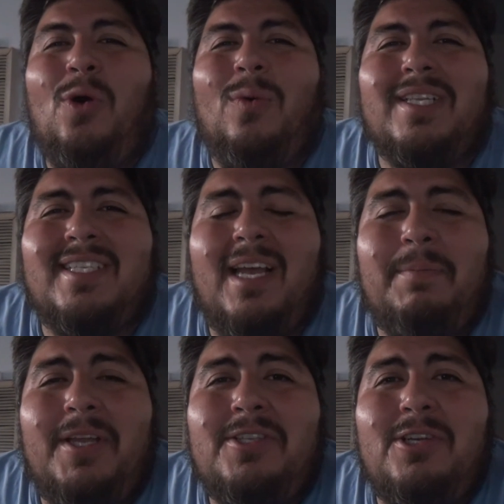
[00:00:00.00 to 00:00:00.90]
What's up,
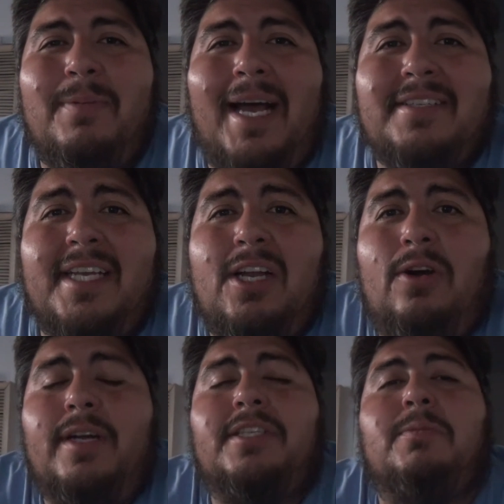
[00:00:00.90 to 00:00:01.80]
YouTube? How's it
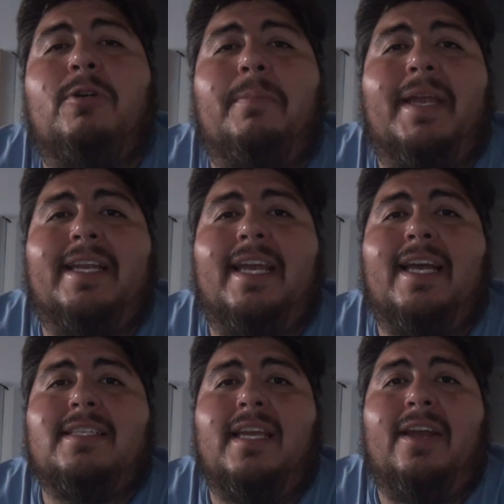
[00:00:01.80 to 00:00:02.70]
going? It's your boy Big
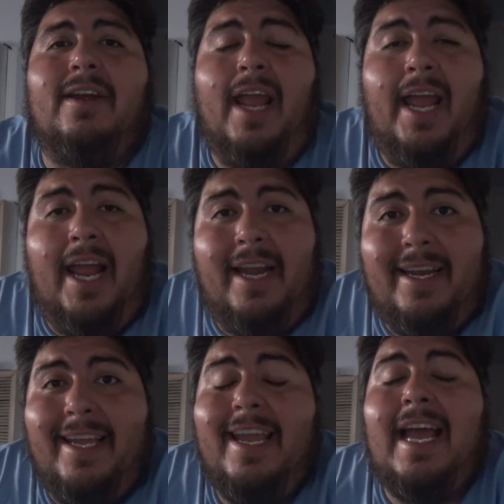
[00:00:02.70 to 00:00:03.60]
Diaz here, and
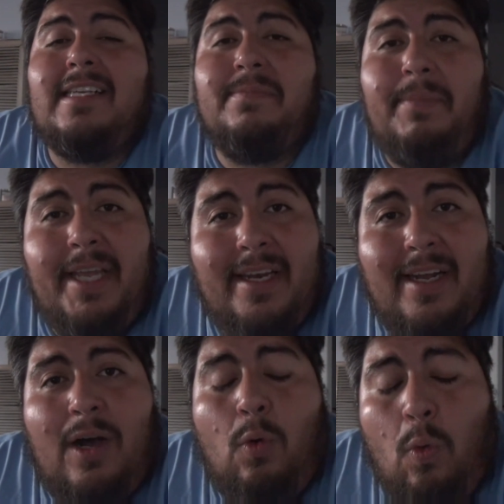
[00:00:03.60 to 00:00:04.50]
it has been
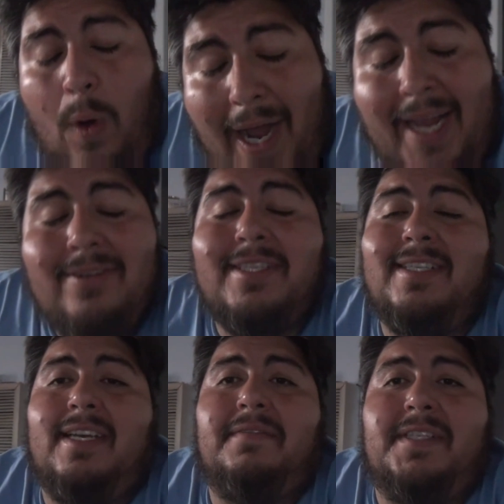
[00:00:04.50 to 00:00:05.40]
a while
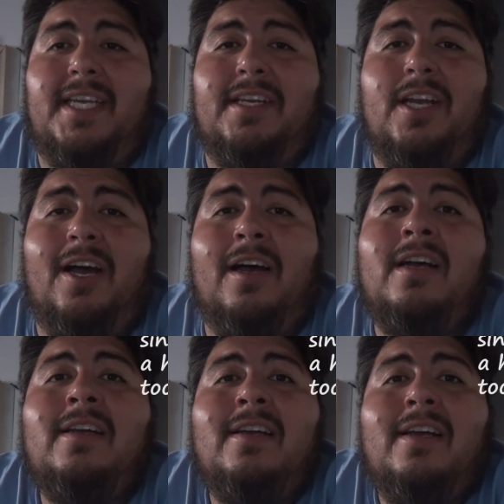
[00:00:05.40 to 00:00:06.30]
since I've seen y'all.
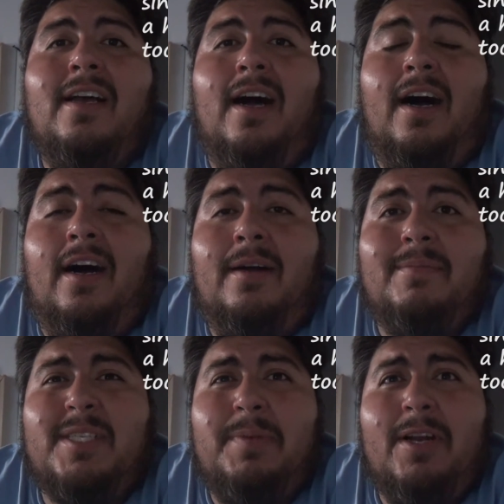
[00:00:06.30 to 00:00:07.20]
Um,
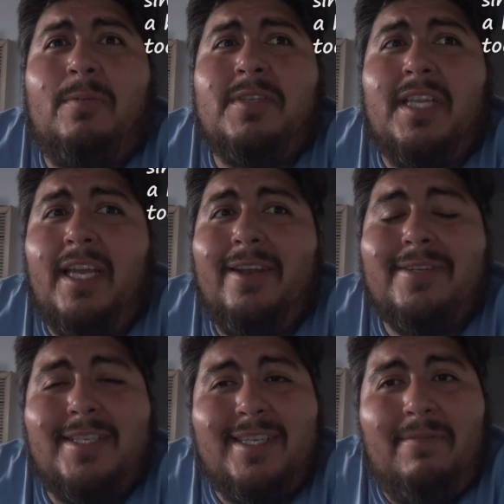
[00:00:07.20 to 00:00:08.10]
it's been almost a year
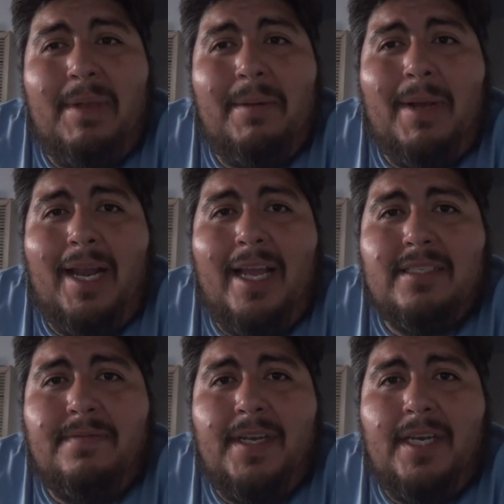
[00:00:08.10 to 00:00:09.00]
since I've made my
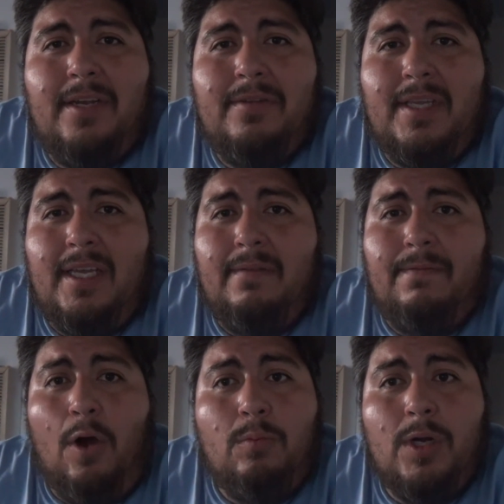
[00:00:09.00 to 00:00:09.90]
last video, the
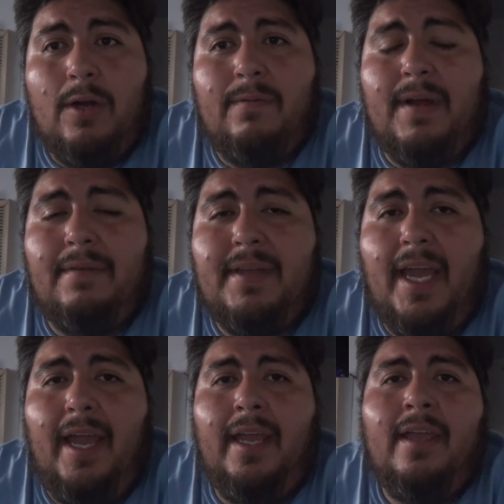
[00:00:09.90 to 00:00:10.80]
Foam Glow
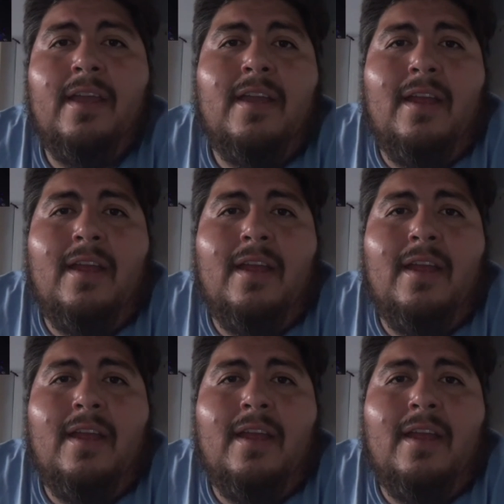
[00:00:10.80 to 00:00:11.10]
5K.